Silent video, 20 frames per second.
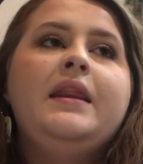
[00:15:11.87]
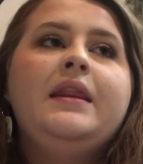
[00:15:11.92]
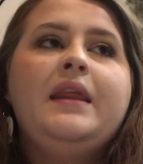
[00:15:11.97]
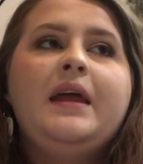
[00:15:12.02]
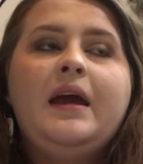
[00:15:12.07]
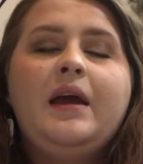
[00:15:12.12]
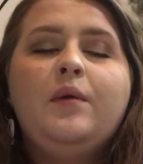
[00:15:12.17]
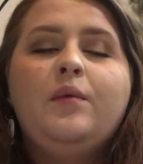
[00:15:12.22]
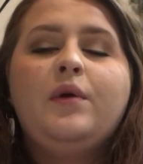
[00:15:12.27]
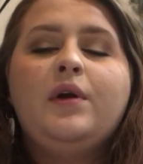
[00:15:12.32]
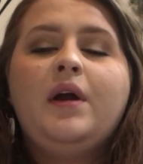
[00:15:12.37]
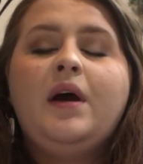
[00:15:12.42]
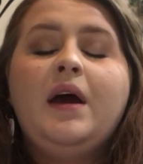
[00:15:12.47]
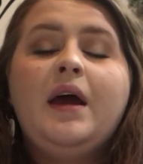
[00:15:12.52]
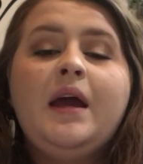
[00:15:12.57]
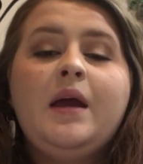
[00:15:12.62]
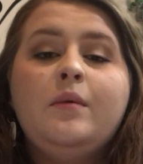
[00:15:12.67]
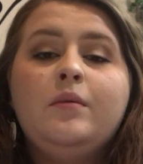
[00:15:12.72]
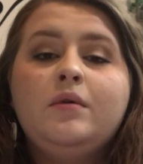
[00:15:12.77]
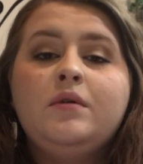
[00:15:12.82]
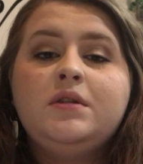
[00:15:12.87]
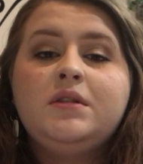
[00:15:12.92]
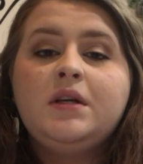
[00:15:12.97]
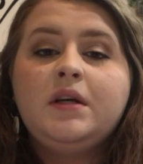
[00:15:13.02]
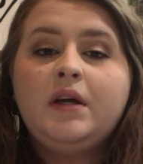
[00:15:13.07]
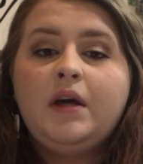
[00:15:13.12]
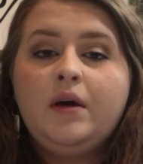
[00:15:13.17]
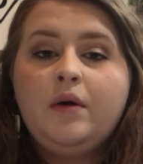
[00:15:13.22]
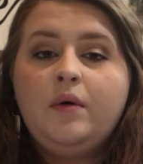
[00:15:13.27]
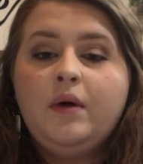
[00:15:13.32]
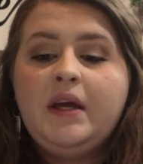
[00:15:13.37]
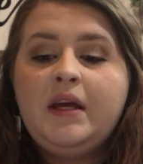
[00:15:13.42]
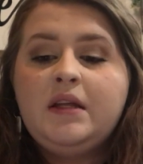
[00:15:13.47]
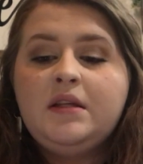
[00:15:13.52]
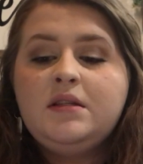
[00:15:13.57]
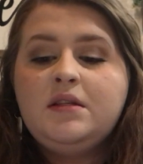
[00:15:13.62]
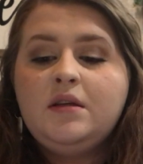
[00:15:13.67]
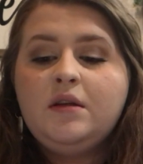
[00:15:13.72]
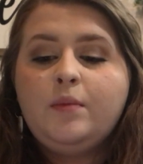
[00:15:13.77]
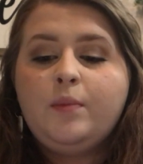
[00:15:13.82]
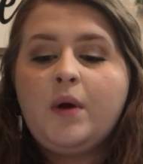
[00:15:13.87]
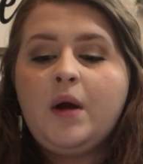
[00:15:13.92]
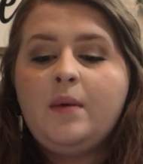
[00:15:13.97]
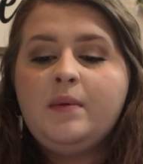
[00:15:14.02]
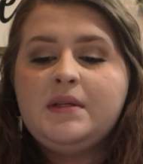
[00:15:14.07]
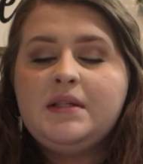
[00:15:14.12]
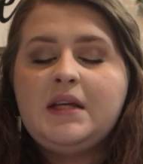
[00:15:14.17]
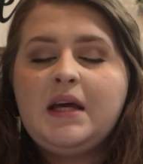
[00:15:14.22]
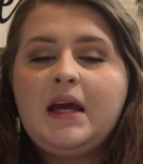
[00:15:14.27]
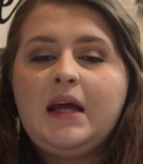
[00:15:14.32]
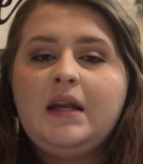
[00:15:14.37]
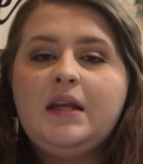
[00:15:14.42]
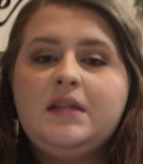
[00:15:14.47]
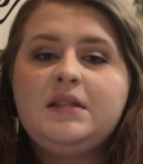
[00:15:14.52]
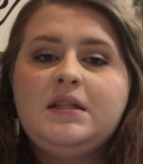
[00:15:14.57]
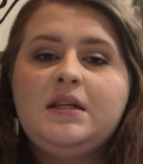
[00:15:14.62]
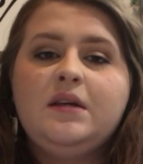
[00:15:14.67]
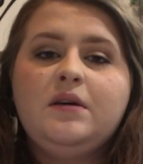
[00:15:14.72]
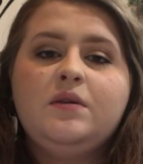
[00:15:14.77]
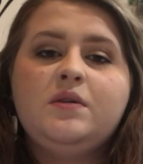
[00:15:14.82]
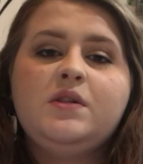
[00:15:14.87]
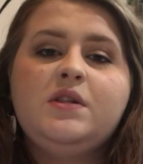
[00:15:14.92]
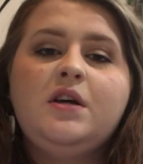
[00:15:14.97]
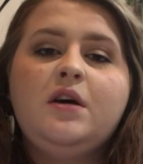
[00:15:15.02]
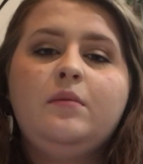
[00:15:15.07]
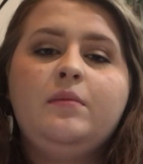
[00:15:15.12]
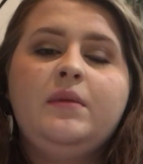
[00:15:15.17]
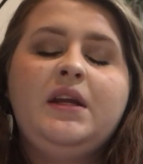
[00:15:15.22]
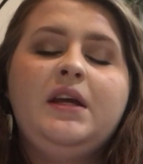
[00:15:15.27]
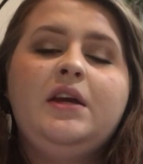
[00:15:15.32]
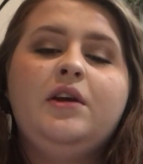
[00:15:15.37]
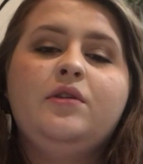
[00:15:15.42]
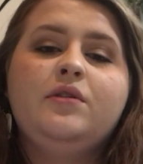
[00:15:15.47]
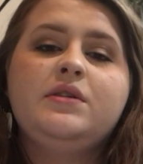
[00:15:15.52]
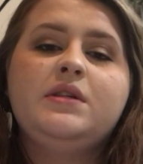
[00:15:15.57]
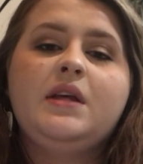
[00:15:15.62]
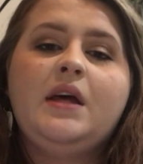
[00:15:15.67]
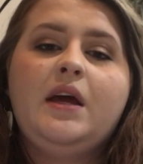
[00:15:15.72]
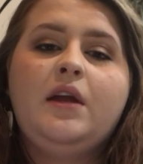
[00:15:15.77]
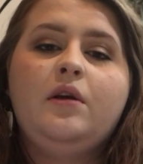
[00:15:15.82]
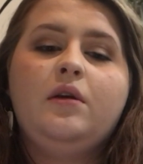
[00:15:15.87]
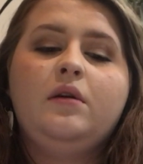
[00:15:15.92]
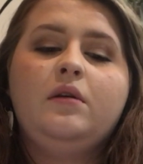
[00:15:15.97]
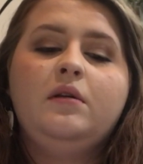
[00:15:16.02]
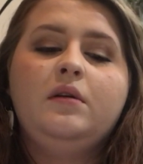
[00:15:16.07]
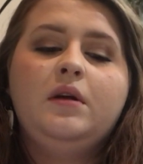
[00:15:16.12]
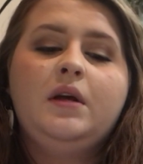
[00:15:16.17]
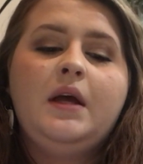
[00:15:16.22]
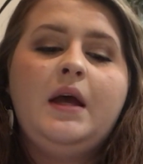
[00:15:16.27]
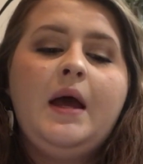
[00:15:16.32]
they were not able to go into the promised land until so many years later.